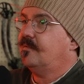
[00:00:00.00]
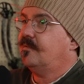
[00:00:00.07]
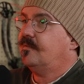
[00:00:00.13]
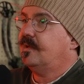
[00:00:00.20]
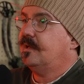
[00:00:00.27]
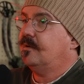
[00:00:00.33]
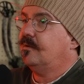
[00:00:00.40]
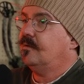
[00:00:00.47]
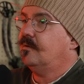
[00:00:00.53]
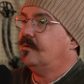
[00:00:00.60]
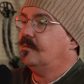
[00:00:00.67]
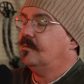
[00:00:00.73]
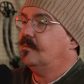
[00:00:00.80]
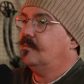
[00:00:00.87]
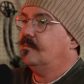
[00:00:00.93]

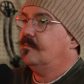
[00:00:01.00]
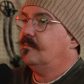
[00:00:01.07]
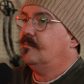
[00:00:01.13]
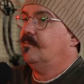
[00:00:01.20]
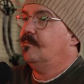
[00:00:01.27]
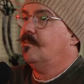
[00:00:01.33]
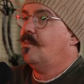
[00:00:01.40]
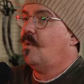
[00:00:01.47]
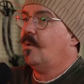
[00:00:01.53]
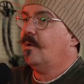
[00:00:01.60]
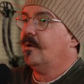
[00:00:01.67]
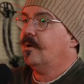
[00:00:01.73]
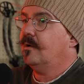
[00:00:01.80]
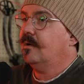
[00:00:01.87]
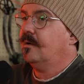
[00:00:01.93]
feel
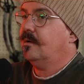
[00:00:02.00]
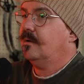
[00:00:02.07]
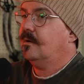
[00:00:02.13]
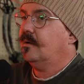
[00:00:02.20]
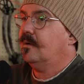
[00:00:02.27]
more.